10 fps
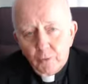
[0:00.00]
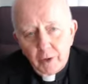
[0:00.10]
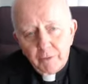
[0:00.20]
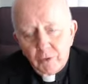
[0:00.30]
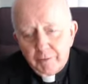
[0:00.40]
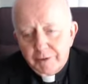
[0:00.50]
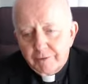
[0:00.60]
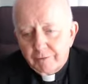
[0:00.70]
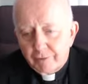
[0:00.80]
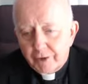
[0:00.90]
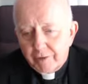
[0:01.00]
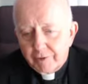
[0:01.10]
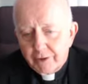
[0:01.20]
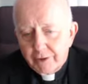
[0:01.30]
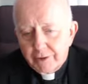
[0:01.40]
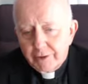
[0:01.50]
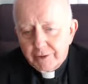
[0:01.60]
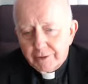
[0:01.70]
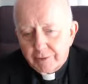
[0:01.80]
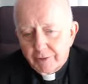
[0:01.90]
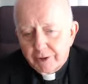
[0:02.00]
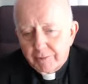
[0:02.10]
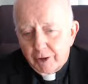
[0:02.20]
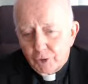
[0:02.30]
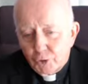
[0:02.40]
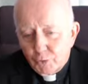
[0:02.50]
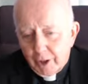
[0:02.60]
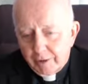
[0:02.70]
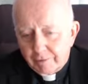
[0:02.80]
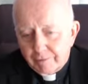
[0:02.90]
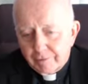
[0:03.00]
one woman, forever, to bring about new life.